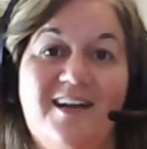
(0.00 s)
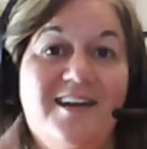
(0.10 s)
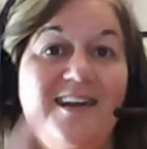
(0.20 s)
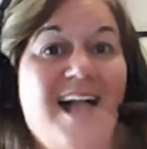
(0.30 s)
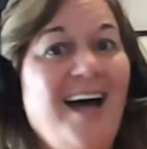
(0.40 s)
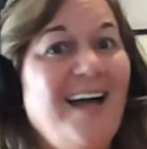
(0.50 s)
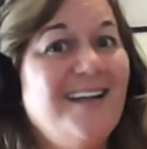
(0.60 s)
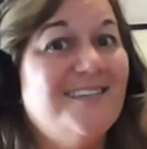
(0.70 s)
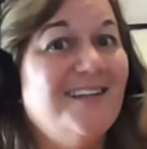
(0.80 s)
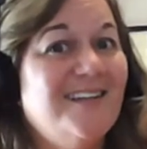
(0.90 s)

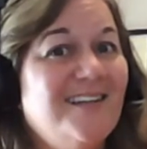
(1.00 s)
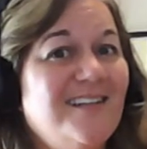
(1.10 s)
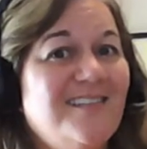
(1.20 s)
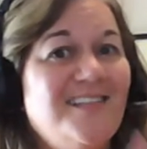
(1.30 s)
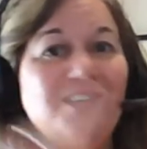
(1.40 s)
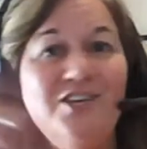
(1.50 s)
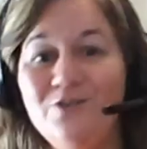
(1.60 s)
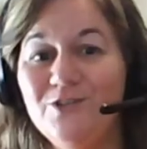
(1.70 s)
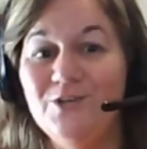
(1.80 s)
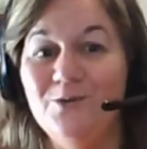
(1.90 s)
not the
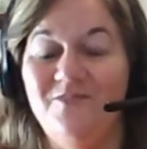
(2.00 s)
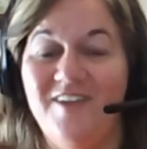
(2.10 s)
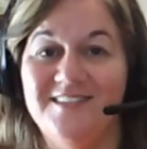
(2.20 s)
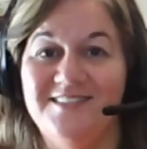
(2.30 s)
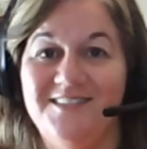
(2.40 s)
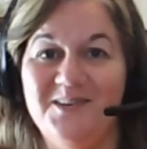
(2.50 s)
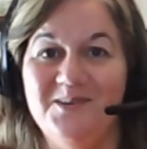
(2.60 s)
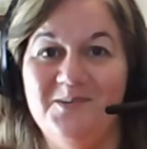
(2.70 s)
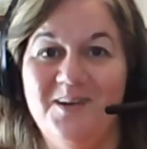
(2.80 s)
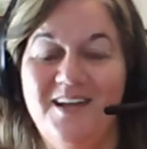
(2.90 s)
YouTube best
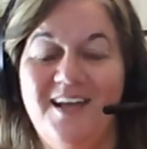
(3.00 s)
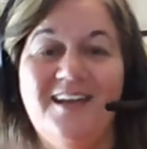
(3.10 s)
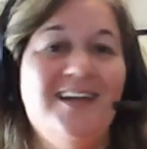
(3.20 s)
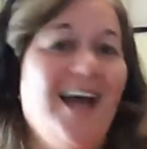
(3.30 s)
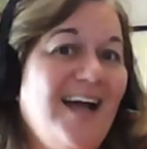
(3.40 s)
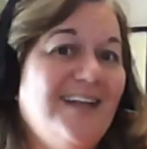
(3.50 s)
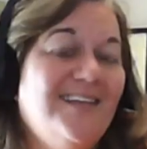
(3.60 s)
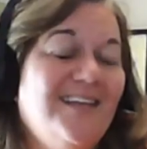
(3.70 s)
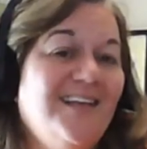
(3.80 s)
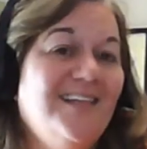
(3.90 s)
you,
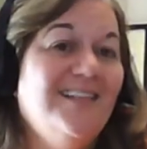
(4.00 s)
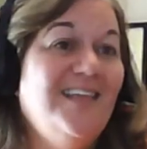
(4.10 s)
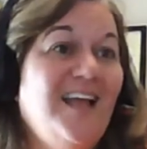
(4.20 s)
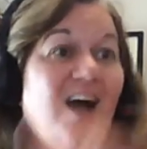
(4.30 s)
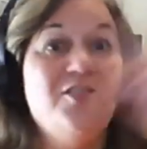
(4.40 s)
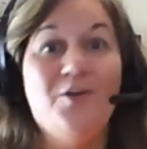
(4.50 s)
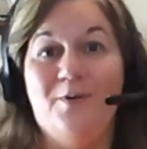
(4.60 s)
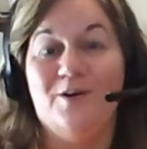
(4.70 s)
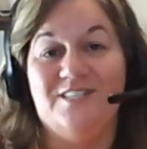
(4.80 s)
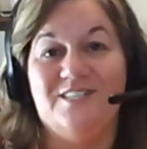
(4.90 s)
not the other
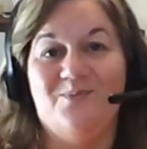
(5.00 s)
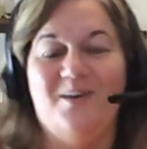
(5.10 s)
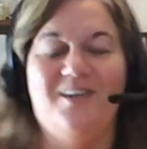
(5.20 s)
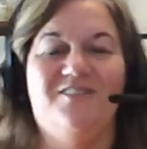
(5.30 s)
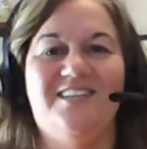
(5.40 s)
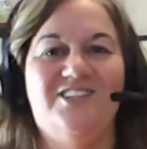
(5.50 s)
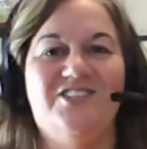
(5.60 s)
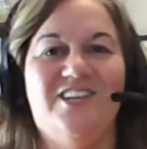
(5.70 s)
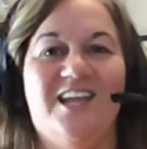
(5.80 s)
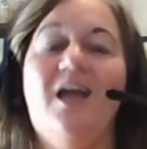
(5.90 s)
person's way of
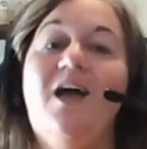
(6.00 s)
teaching,